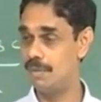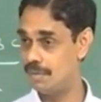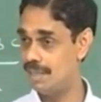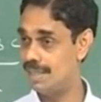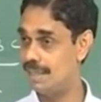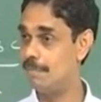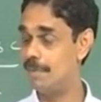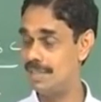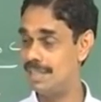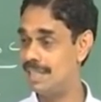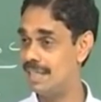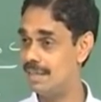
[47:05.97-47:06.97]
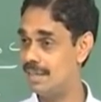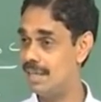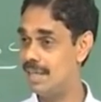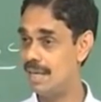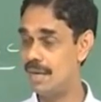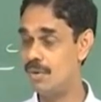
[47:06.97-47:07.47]
with the temperature gradient
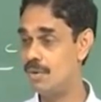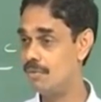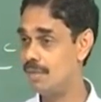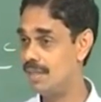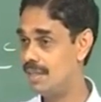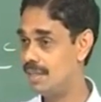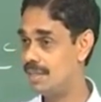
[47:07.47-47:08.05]
or with the